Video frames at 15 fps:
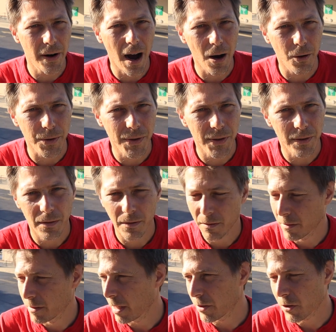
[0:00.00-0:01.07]
house.
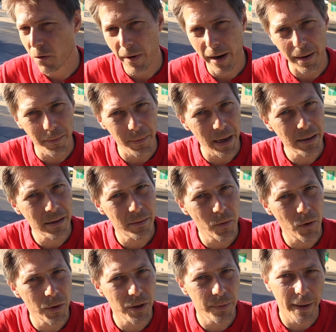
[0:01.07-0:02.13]
That's great. Make some
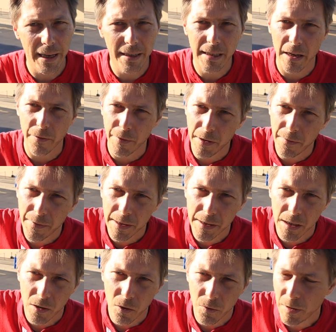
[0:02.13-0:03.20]
more space, get rid of things
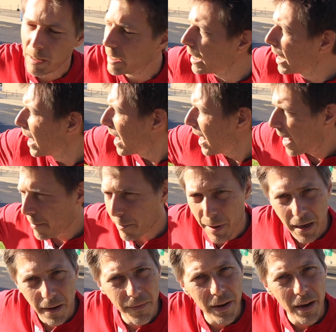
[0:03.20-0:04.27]
you don't need, and
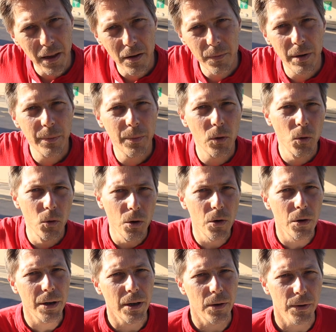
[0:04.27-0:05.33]
benefit other people who
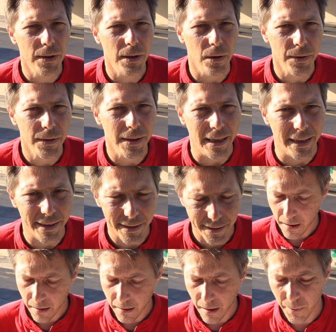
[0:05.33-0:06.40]
could use those things.
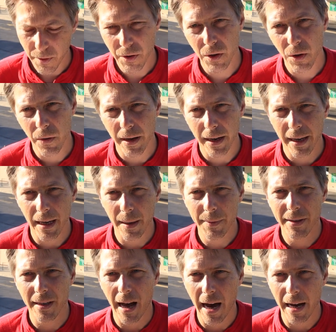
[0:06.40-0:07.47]
Number two, it
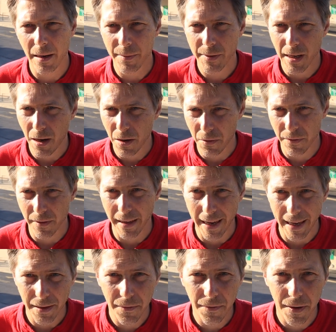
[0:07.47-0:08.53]
keeps items out of
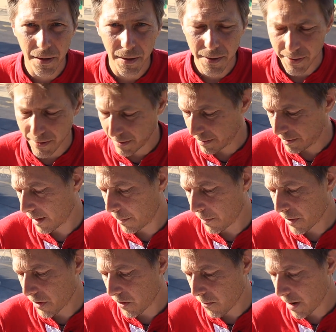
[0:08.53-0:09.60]
landfills.
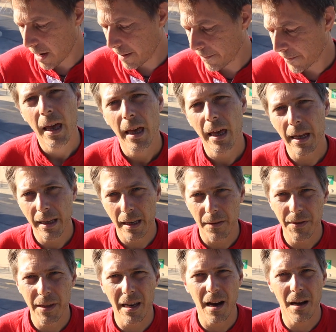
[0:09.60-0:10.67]
Number three, it
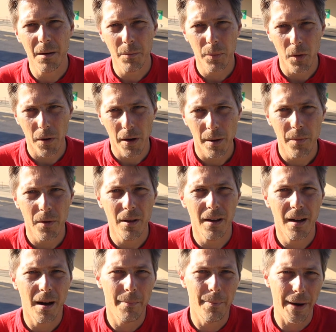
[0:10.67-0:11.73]
gives the unemployable
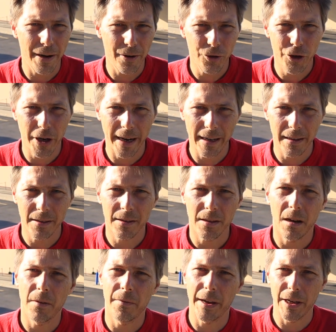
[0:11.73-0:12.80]
a better chance
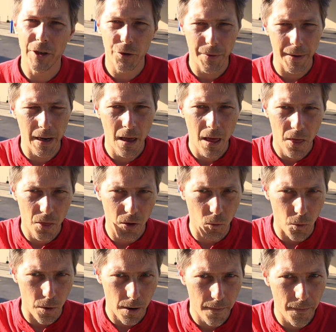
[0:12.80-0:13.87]
of entering the
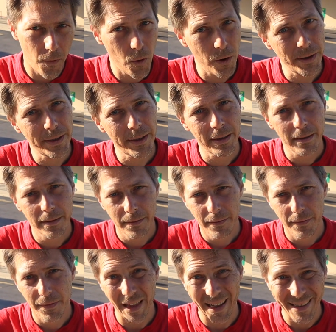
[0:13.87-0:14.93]
workforce.
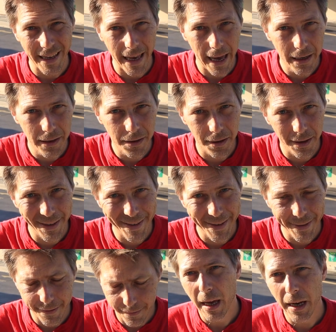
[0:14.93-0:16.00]
That's excellent.
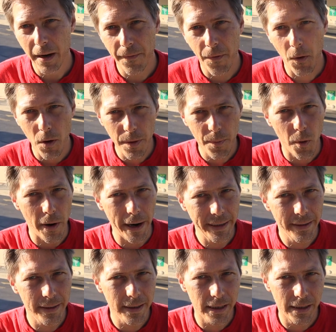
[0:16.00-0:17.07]
And a fourth
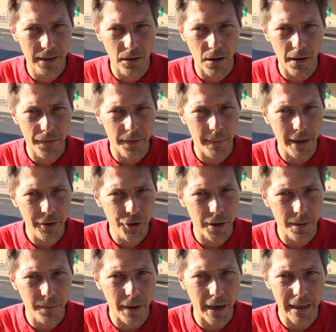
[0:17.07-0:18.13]
point, this isn't often
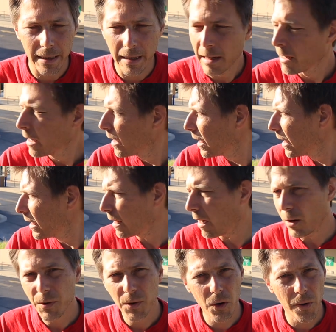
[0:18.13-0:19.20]
mentioned, but it
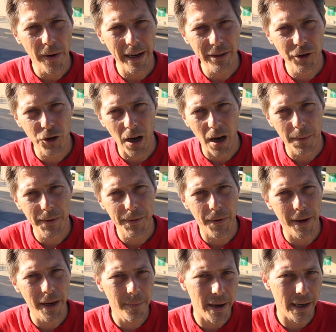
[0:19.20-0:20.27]
also creates jobs for
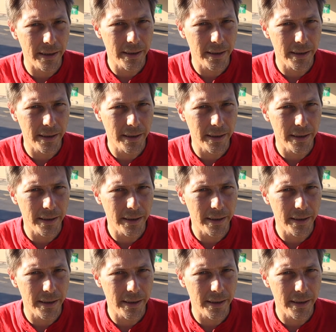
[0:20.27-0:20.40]
eBay